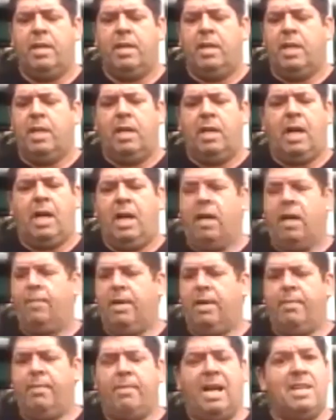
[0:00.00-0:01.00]

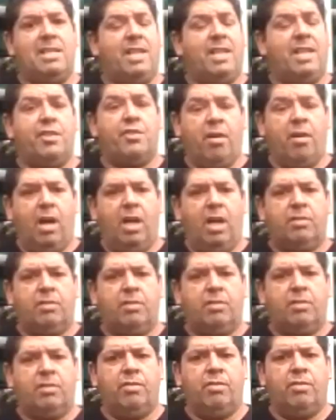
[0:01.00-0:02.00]
amazing
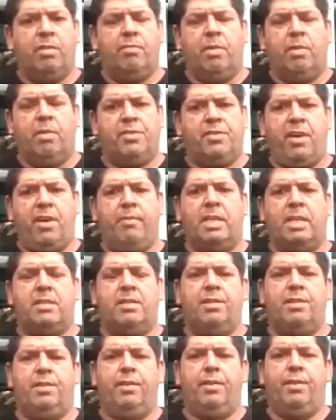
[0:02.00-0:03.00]
childhood with so much to
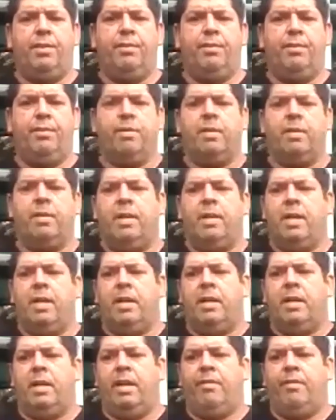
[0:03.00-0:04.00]
do.
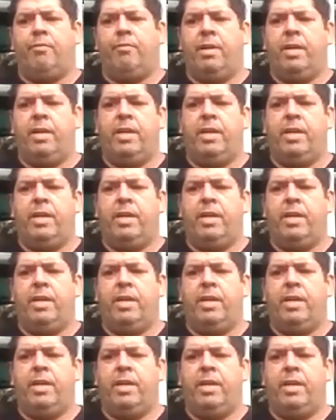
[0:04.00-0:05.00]
If we
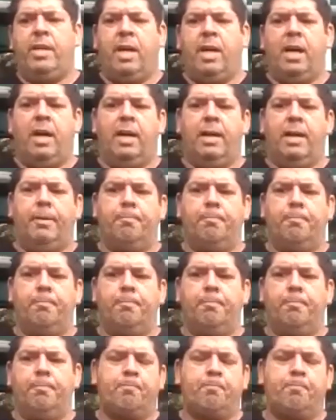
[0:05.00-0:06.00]

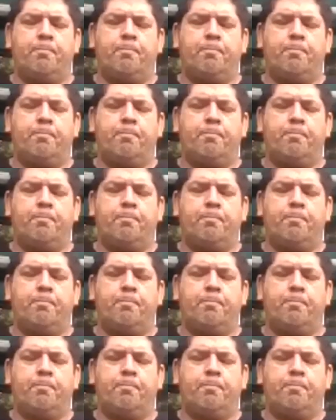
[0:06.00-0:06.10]
wasn't